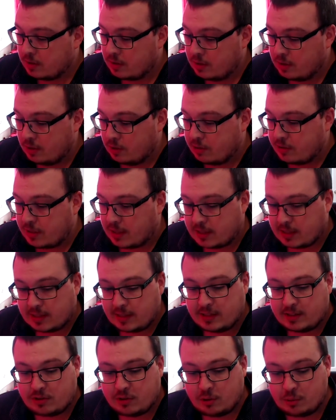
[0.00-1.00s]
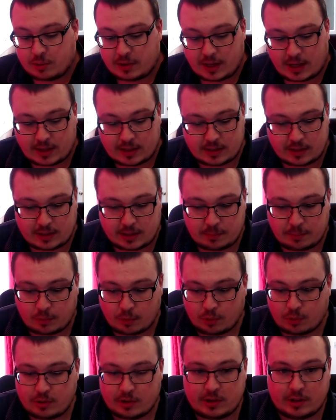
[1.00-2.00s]
Looks like it's 2 kind of
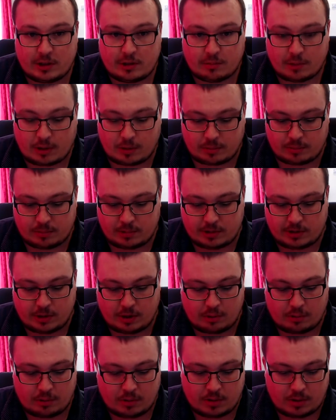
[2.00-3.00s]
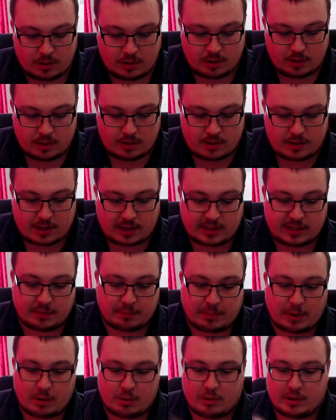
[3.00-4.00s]
spoilers as well. So that's a
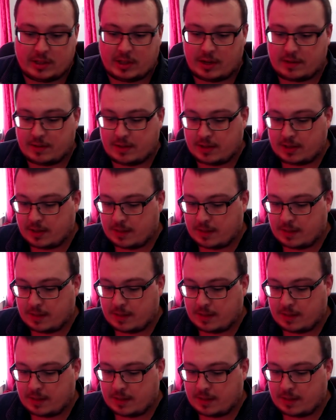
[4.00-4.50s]
bonus, I think.